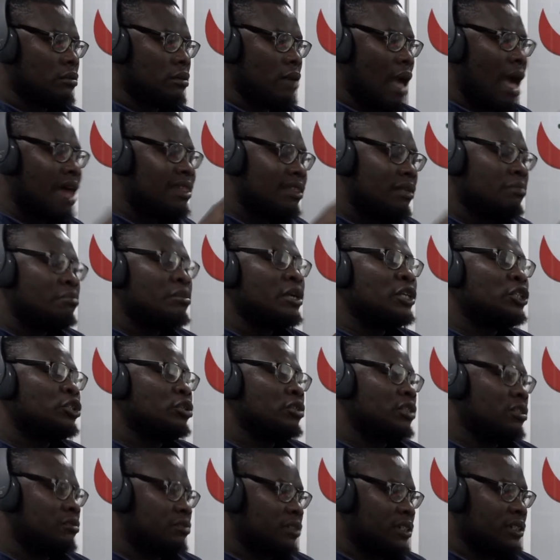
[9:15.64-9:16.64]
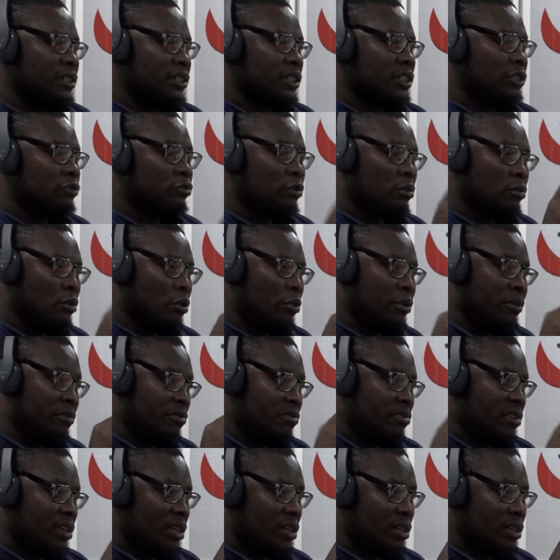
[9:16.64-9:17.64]
are the major differences from what we've
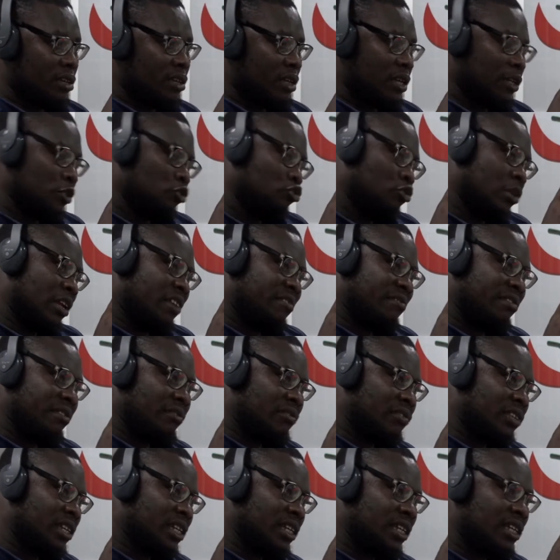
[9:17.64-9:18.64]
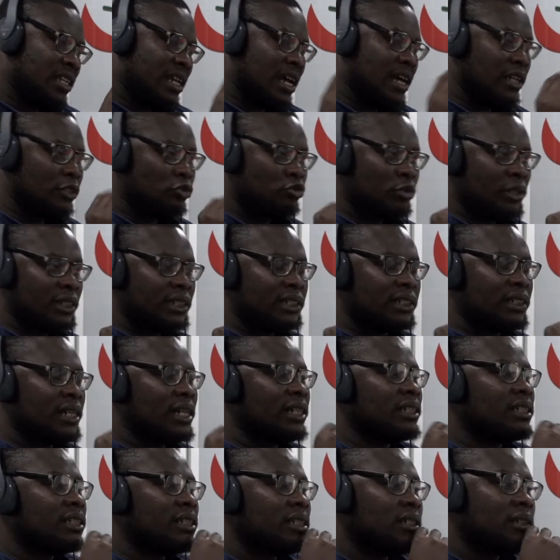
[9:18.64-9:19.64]
seen in 2015 and
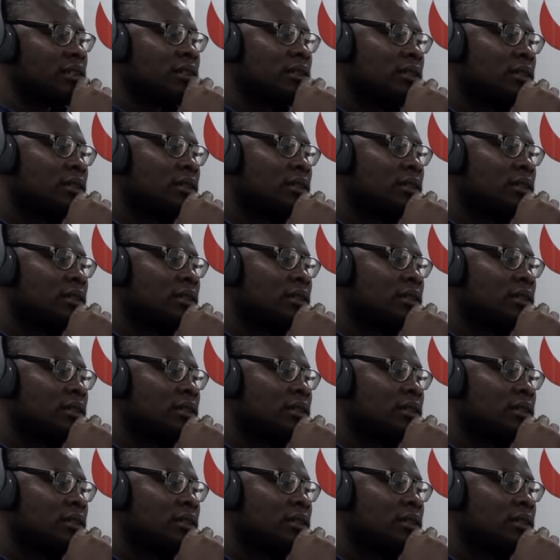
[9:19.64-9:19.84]
2019?